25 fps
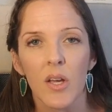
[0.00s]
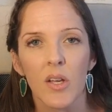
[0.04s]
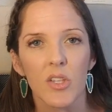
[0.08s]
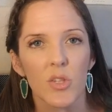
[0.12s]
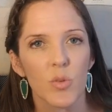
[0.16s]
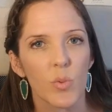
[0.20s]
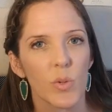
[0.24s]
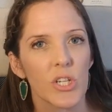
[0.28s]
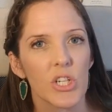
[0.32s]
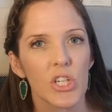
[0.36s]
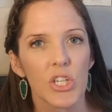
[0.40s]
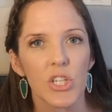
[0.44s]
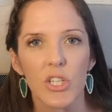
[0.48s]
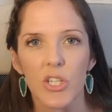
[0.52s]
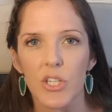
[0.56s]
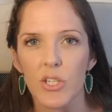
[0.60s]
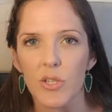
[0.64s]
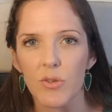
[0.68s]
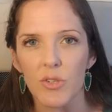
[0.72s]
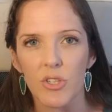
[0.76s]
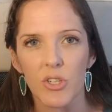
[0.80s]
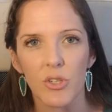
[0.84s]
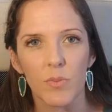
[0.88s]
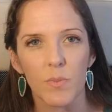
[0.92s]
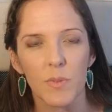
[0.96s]
Switching to
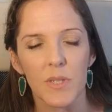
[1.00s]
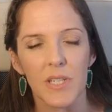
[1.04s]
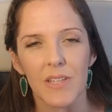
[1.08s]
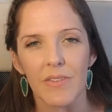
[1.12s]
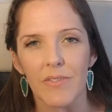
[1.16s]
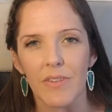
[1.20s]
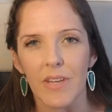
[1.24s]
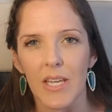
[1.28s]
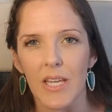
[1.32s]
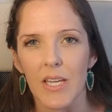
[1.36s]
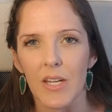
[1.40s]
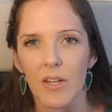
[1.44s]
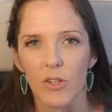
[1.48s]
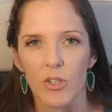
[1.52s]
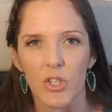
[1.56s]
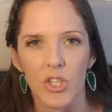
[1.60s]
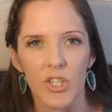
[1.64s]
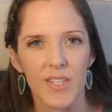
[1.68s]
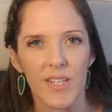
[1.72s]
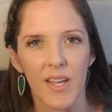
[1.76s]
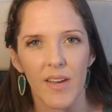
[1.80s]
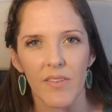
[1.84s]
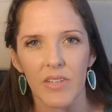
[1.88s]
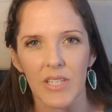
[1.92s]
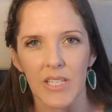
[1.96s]
YouTube TV or
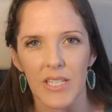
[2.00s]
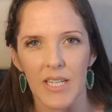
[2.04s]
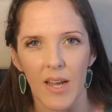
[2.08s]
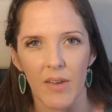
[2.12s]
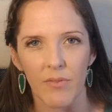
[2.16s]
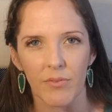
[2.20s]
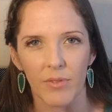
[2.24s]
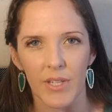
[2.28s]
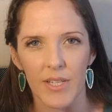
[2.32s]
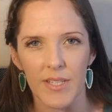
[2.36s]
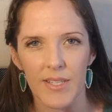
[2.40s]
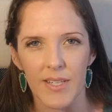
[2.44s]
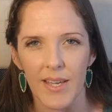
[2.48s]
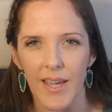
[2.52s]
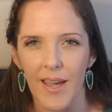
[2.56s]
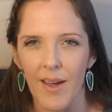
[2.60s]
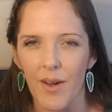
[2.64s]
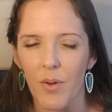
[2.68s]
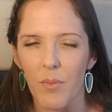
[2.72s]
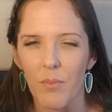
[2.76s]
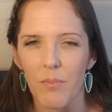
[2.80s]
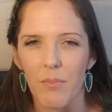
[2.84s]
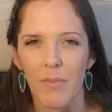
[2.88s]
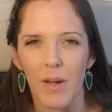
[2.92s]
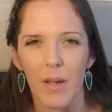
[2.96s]
just having a Netflix
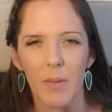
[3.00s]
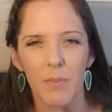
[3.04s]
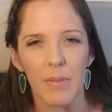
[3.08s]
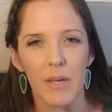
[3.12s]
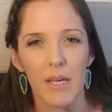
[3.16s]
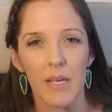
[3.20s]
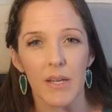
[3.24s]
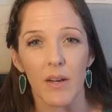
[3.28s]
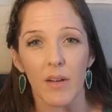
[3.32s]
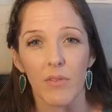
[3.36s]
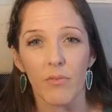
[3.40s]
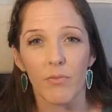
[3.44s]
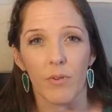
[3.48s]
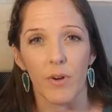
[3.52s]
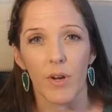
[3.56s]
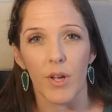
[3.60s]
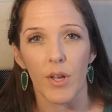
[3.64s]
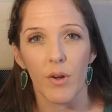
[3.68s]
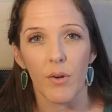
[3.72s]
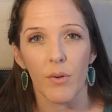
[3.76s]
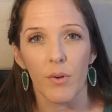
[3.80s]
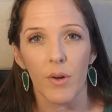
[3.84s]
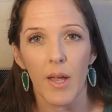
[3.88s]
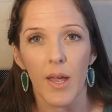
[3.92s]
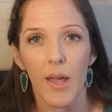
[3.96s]
account might be enough for
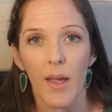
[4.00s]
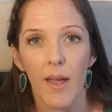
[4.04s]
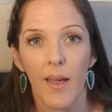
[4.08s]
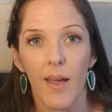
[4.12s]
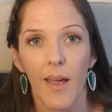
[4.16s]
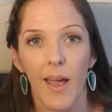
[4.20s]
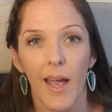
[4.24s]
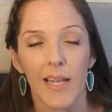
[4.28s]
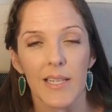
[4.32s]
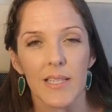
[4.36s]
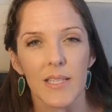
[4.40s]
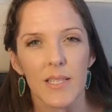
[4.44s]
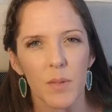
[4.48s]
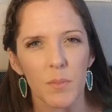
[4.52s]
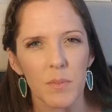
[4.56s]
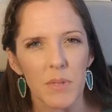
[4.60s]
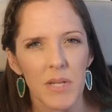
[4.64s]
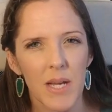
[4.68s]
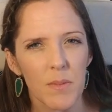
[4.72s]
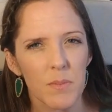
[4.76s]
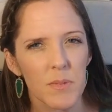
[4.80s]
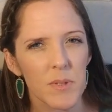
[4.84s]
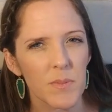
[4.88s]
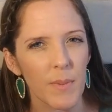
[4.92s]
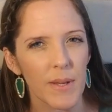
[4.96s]
you, and
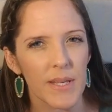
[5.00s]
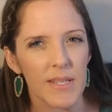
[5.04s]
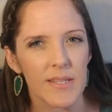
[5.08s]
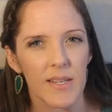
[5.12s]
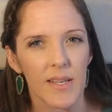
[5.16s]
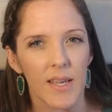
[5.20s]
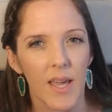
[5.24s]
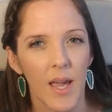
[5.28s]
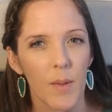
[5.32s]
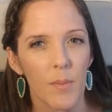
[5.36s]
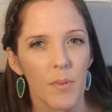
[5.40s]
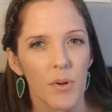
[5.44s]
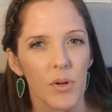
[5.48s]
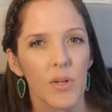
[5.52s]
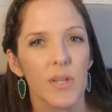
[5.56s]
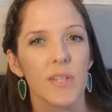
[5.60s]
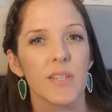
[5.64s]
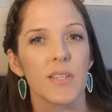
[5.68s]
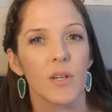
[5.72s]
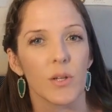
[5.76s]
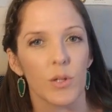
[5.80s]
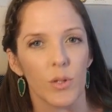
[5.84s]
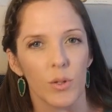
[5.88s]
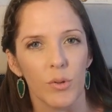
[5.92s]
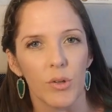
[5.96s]
sometimes basic cable
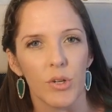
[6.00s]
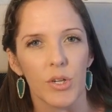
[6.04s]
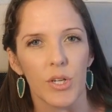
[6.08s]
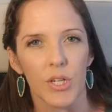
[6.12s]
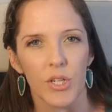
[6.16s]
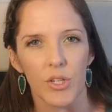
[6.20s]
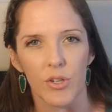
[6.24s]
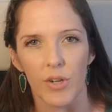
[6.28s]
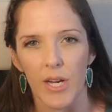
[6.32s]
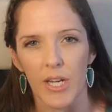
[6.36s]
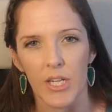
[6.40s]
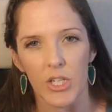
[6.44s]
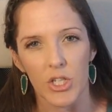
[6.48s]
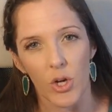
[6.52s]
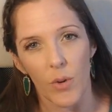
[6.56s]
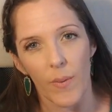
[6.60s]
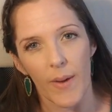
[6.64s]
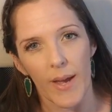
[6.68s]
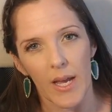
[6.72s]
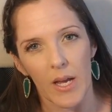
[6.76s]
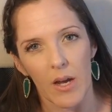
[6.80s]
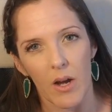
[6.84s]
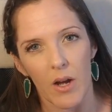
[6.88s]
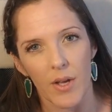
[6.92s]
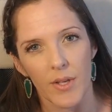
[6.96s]
is included in your
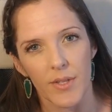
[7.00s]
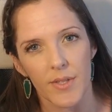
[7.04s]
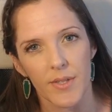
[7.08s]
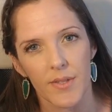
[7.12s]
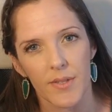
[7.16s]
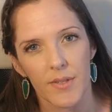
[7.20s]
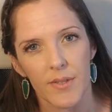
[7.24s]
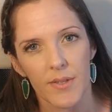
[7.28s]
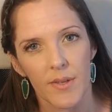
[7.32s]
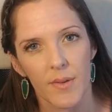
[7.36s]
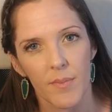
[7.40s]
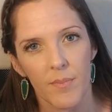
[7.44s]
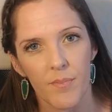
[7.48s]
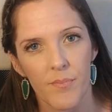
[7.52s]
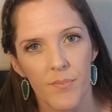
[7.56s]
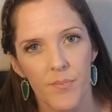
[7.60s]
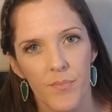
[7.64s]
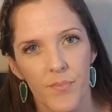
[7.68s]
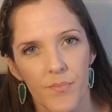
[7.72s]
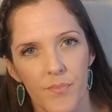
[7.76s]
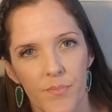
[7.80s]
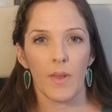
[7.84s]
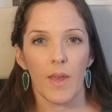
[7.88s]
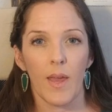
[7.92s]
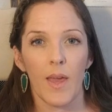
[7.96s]
HOA costs.
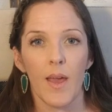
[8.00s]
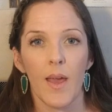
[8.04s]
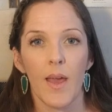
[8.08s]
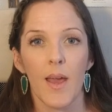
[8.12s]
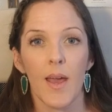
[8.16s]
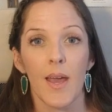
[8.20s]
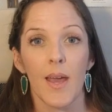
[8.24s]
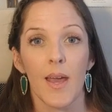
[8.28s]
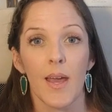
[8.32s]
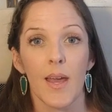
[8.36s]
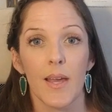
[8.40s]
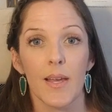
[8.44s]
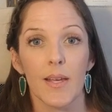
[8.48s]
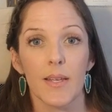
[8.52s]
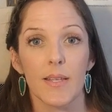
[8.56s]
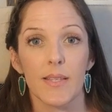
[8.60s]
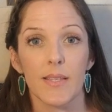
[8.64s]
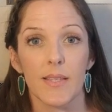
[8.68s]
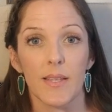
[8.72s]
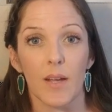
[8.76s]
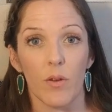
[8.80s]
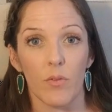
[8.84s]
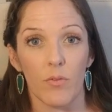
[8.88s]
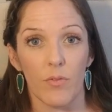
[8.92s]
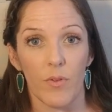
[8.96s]

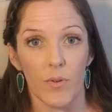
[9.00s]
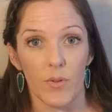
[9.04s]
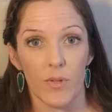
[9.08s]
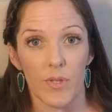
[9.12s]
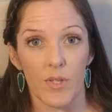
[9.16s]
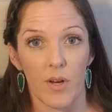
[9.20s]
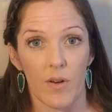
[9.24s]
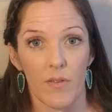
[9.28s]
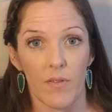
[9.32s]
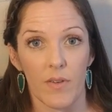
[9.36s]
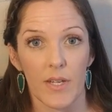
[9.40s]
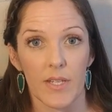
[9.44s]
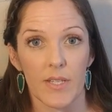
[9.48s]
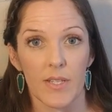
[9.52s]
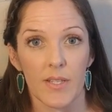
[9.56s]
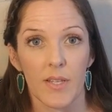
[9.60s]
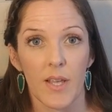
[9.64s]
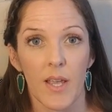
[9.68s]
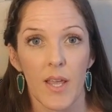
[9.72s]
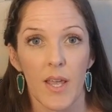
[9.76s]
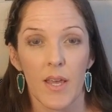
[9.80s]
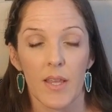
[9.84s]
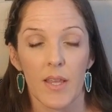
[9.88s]
Cell phone service.